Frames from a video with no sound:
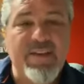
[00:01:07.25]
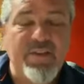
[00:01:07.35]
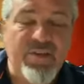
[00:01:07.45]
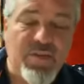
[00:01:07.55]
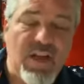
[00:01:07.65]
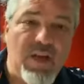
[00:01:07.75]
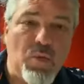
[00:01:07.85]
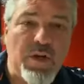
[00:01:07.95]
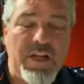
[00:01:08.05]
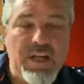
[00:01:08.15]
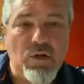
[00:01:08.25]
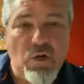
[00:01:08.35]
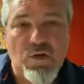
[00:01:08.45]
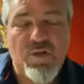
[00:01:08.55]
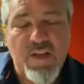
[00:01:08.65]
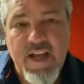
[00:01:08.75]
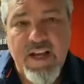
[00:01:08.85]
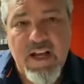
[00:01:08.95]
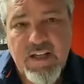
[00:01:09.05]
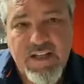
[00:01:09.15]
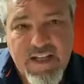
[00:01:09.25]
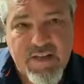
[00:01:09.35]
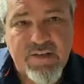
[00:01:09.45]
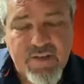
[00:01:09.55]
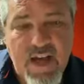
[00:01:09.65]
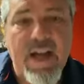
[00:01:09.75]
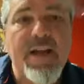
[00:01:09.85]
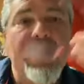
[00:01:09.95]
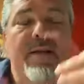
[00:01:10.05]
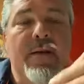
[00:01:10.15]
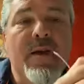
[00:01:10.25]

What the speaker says: to see what he looks like on the inside.